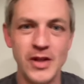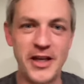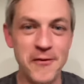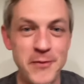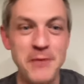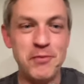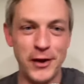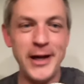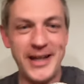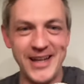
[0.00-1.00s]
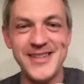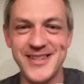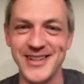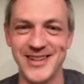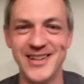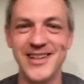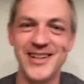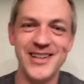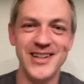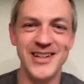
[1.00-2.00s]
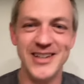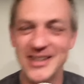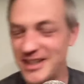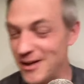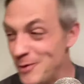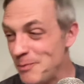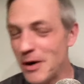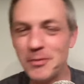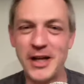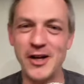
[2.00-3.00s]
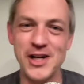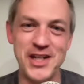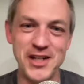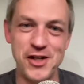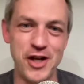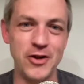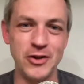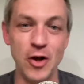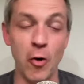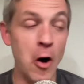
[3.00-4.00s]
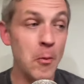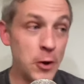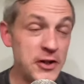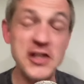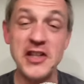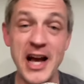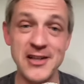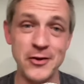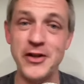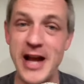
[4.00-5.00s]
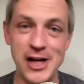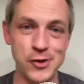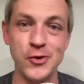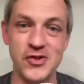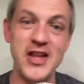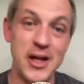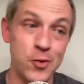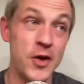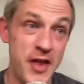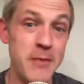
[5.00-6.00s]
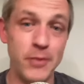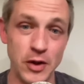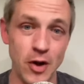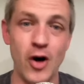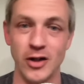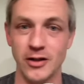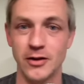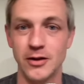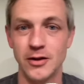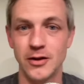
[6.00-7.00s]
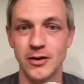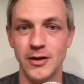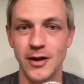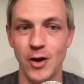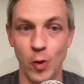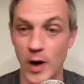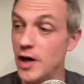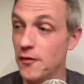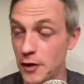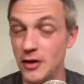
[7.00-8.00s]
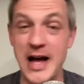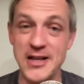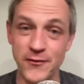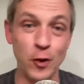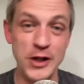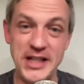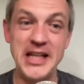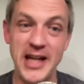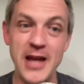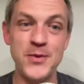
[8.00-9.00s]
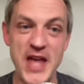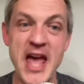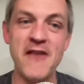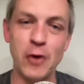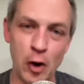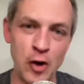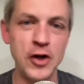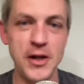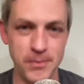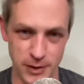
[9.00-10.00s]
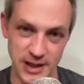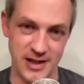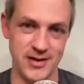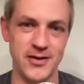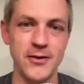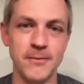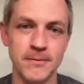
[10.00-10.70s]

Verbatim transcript: Give me Blake Henson. Give me Bub Carrington and Jalen Lowe. Put these guys on the national stage where they belong, where for the last fourteen games they have earned a place.